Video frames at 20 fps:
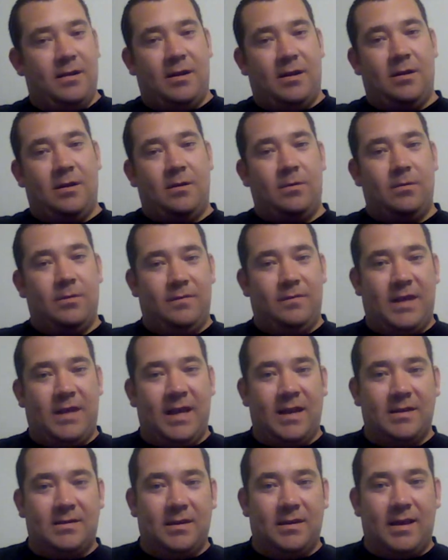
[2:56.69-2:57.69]

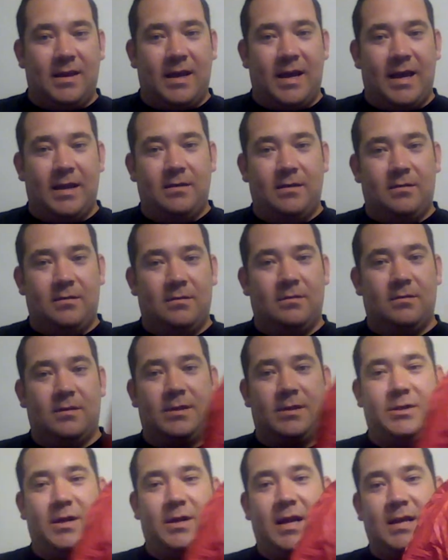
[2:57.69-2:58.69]
Can't see that.
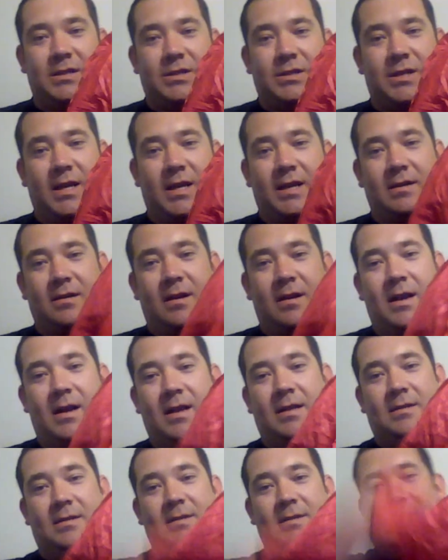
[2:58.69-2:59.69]
Get your eyes checked, all
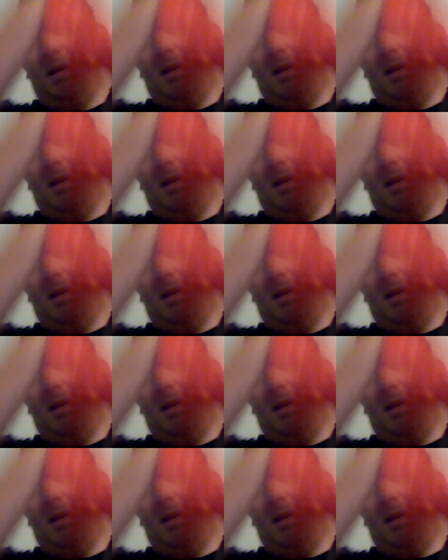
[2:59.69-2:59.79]
right? That's a